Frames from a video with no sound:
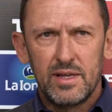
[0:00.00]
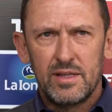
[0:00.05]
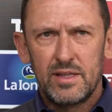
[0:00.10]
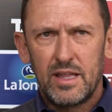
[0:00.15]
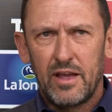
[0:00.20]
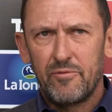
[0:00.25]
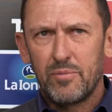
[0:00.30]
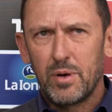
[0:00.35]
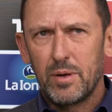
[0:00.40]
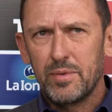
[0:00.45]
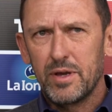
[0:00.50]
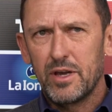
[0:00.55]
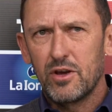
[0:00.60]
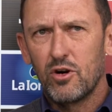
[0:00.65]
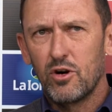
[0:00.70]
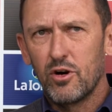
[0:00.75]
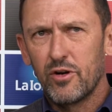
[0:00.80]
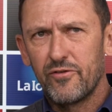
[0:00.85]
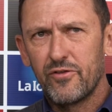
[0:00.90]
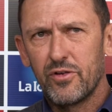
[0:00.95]
they've probably
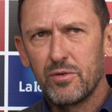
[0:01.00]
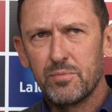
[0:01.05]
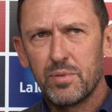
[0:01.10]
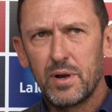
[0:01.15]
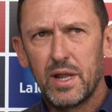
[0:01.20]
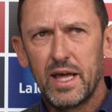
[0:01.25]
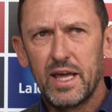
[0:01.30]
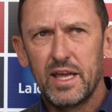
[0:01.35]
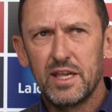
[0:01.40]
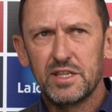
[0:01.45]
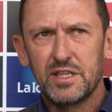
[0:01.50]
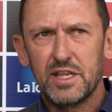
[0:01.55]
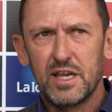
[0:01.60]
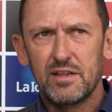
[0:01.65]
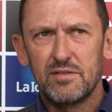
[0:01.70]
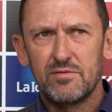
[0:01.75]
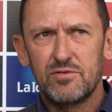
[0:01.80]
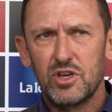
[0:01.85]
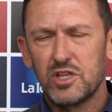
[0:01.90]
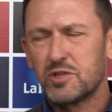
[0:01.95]
gone from players
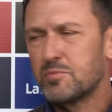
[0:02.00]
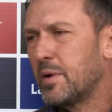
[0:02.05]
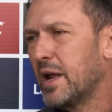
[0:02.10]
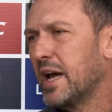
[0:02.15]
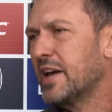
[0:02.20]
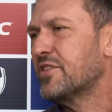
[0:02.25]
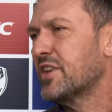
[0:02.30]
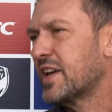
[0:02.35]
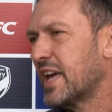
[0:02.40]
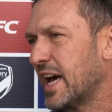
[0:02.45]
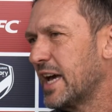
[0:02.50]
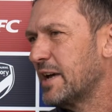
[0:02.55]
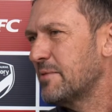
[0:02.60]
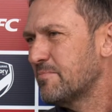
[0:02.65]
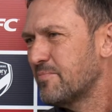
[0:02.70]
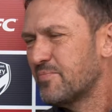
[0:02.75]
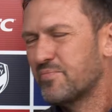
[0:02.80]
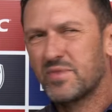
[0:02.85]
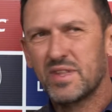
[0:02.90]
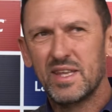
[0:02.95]
that just play the
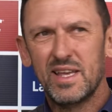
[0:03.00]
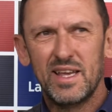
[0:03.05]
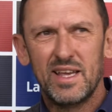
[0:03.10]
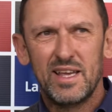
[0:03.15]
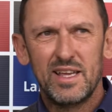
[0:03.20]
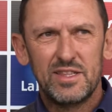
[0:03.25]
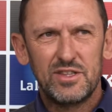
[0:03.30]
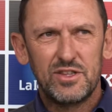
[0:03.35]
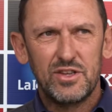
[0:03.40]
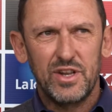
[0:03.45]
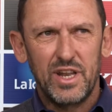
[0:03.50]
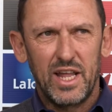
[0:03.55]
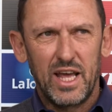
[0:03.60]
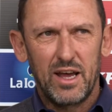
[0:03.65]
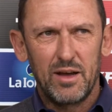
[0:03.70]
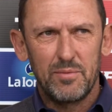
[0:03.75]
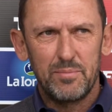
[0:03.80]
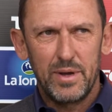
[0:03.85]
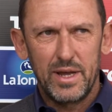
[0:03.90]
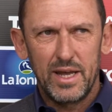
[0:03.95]
game to
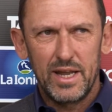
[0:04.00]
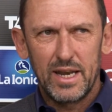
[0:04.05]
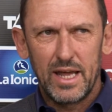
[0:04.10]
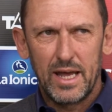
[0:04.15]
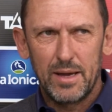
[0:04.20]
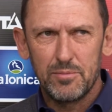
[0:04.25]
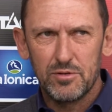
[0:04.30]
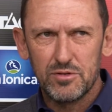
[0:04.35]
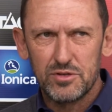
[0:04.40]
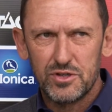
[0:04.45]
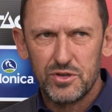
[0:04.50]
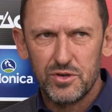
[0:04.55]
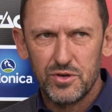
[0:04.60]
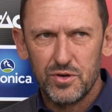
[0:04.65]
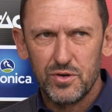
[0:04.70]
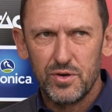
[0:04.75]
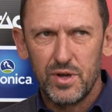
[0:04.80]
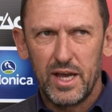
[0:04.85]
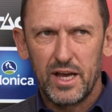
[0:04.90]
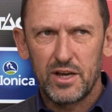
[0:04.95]
now being able
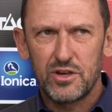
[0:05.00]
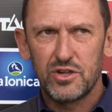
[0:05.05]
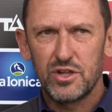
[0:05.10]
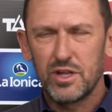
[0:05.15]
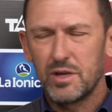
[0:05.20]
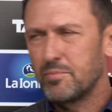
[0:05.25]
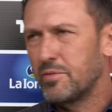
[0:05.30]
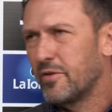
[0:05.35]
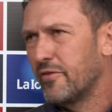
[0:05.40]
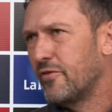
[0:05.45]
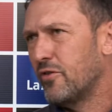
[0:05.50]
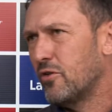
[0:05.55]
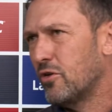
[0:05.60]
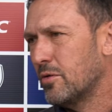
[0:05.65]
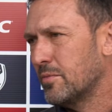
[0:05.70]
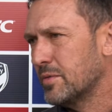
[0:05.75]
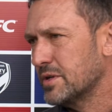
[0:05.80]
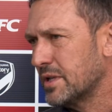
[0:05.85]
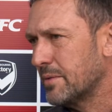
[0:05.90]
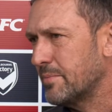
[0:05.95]
to actually
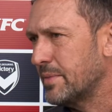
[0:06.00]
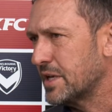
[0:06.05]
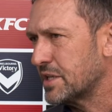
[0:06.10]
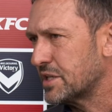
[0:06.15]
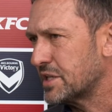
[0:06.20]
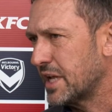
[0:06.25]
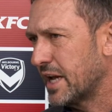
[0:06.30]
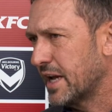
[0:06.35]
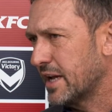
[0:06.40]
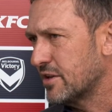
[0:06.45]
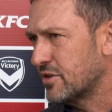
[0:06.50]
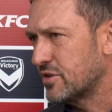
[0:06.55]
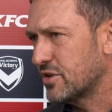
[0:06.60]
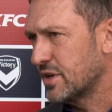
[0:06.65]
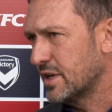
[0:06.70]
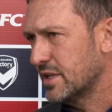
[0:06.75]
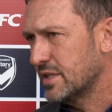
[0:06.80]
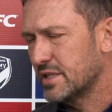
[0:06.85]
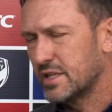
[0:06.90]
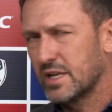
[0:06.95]
perform on the big stage.
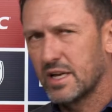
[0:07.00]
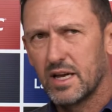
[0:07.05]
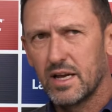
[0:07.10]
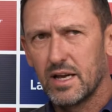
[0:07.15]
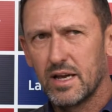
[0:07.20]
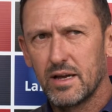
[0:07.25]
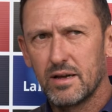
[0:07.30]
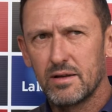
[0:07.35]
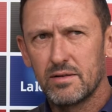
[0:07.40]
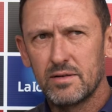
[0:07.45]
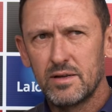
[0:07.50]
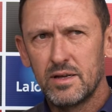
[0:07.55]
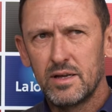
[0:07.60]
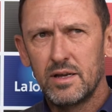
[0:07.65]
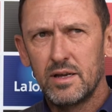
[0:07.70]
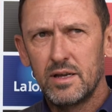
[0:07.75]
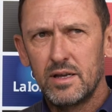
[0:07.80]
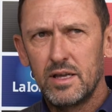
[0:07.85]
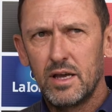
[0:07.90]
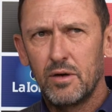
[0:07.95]
And
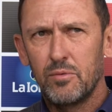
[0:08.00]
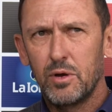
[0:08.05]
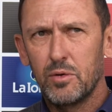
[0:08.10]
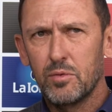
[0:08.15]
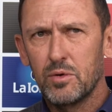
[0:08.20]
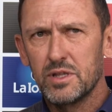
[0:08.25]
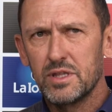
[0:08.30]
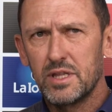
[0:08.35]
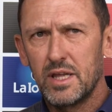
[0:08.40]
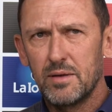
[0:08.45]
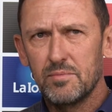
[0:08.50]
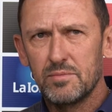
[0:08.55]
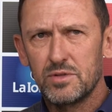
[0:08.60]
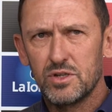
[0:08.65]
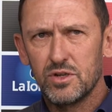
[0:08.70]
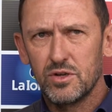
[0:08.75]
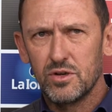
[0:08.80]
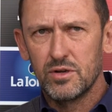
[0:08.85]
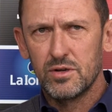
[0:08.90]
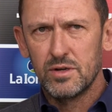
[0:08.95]
we want them
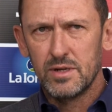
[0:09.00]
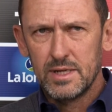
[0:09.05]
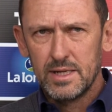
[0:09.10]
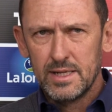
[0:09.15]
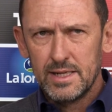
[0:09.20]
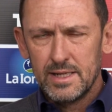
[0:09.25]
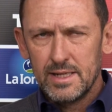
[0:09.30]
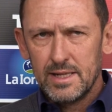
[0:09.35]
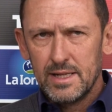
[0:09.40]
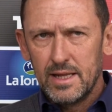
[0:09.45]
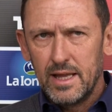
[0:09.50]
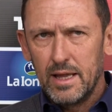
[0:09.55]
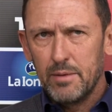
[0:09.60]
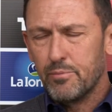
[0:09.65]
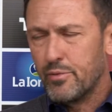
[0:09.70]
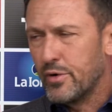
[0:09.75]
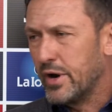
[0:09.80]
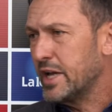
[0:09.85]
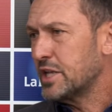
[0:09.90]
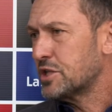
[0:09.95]
to
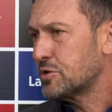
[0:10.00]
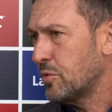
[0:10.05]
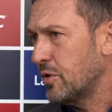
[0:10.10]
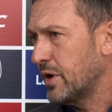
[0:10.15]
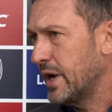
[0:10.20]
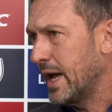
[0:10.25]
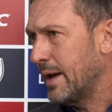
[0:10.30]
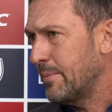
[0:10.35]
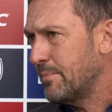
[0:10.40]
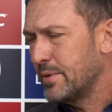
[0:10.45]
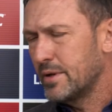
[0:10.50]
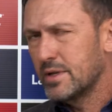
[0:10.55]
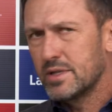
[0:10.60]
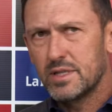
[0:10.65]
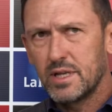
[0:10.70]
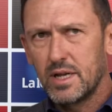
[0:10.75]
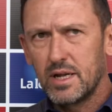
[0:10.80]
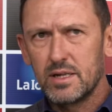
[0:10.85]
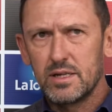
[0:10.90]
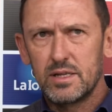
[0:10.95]
embrace what
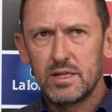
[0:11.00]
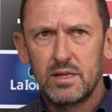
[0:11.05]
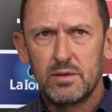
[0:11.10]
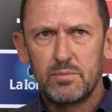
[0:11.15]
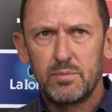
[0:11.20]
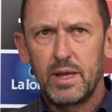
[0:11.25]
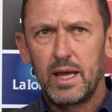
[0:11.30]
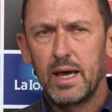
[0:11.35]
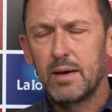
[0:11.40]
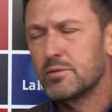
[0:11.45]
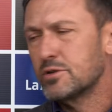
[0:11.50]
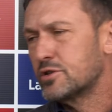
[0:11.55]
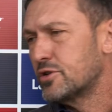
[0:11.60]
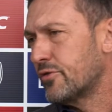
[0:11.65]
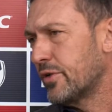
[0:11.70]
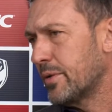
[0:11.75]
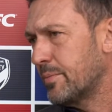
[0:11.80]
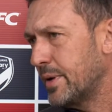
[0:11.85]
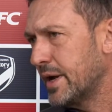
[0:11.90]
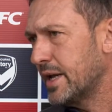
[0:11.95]
happened and be able to
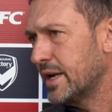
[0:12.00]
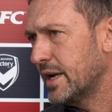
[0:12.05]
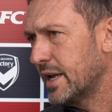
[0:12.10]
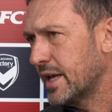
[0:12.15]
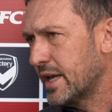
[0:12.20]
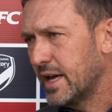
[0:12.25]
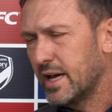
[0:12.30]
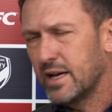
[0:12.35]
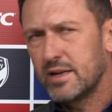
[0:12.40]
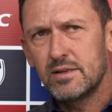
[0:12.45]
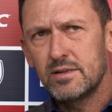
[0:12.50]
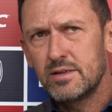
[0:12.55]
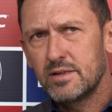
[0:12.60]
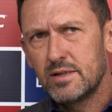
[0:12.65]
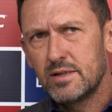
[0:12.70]
repeat it again.